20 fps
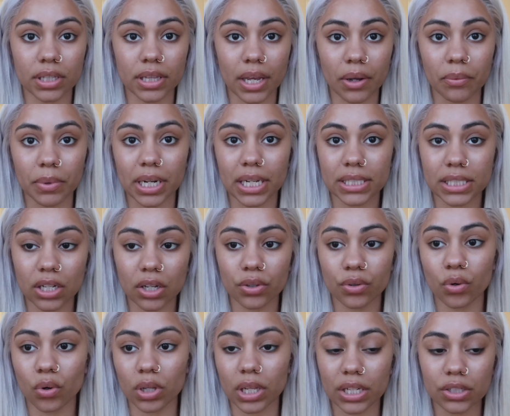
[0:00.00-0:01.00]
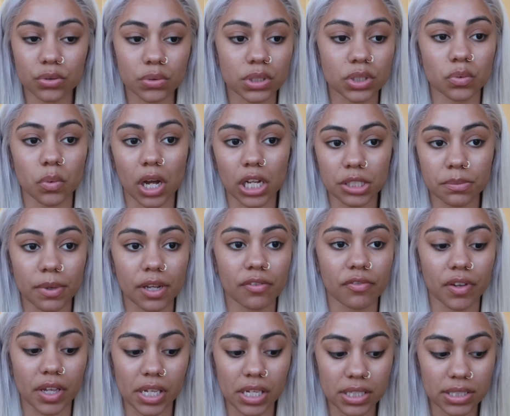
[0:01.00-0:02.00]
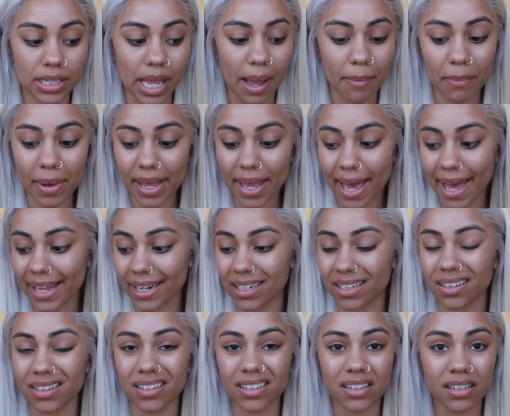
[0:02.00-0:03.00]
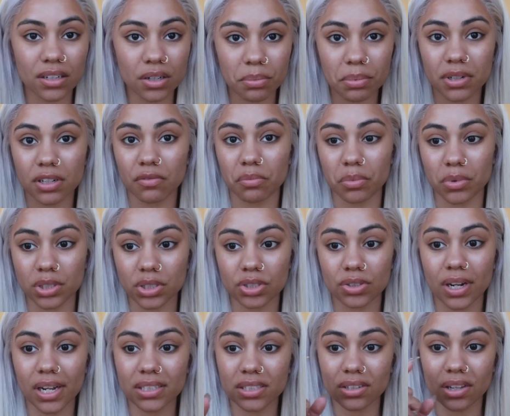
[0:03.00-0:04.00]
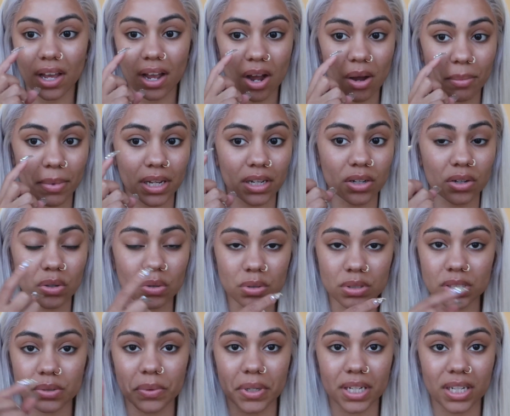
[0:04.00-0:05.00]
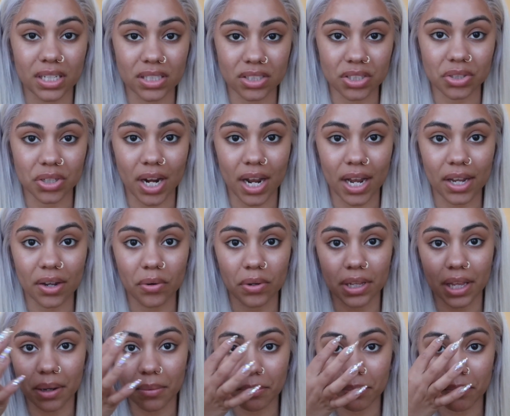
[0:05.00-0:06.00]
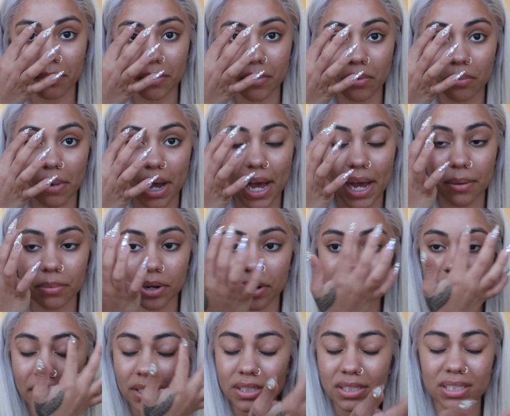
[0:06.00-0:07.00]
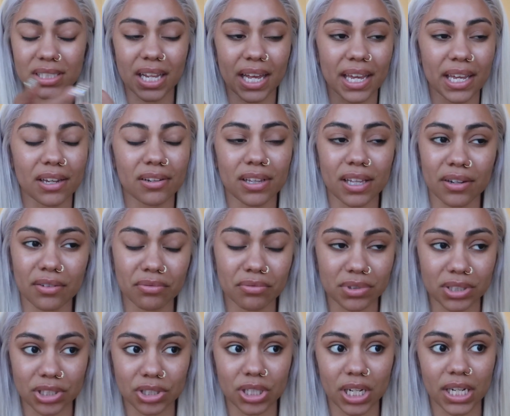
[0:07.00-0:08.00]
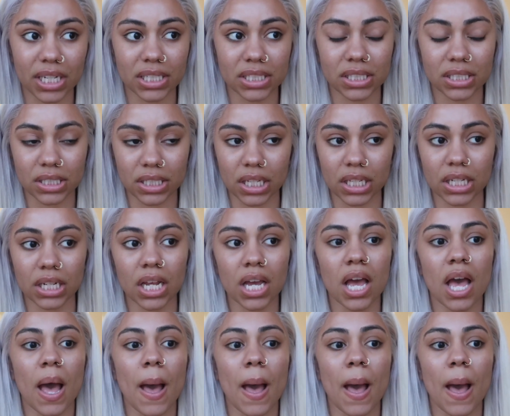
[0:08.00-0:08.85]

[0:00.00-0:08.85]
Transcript: Like, when I tell you all I do is wash my face, I might add a little bit of moisturizer like on my nose where it gets dry, or like my eyebrow hairs because I get like really dry skin.